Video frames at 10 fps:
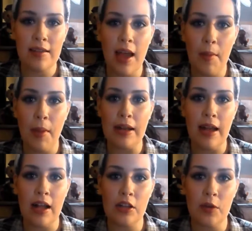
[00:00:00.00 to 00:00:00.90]
At that time,
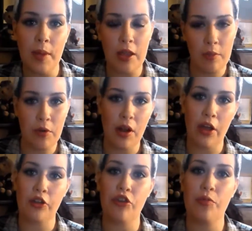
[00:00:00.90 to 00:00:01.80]
my doctor, my
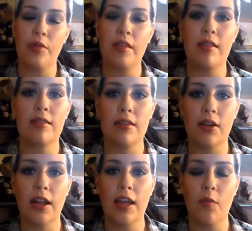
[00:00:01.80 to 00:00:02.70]
immunologist, was
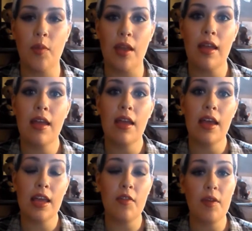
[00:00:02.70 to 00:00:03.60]
considering
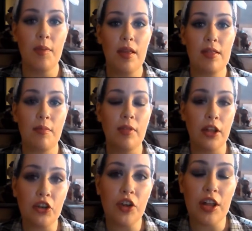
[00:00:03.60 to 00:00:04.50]
giving me some
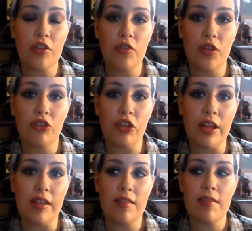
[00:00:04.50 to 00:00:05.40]
blood
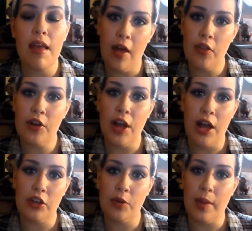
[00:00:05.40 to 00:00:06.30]
transfusions. My other
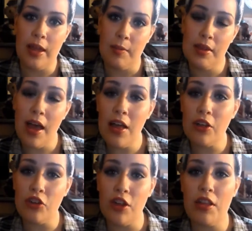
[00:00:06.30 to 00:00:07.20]
doctor, my
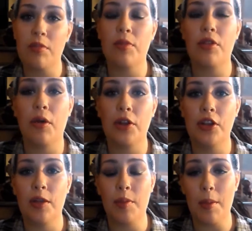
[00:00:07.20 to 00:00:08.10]
hematologist, was
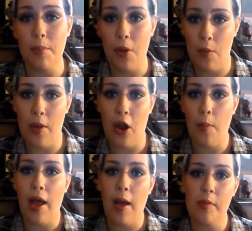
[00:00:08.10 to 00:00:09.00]
going to give me a bone
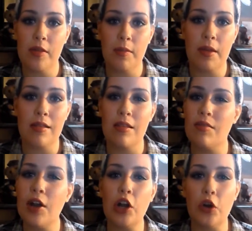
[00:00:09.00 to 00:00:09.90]
marrow biopsy because
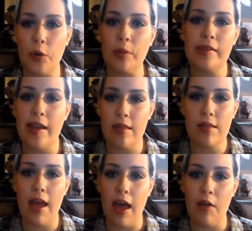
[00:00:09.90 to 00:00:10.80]
it's a very normal
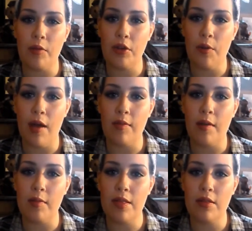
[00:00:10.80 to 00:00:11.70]
test to have when you have
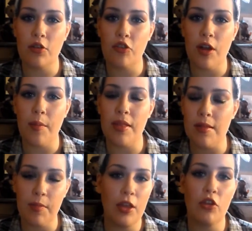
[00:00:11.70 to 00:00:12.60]
Evans syndrome.
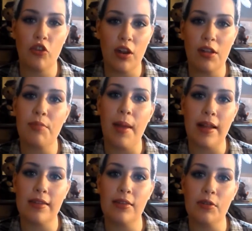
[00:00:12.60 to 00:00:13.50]
It's something you should
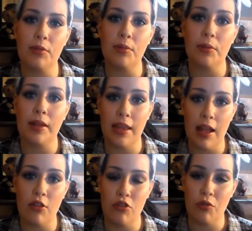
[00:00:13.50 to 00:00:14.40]
expect to
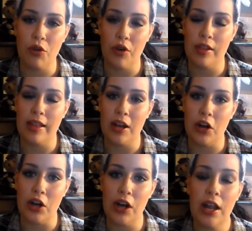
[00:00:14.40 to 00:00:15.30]
get sooner or
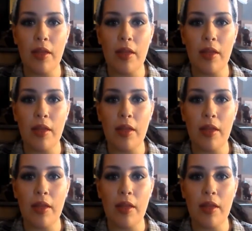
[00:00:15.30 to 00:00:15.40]
later.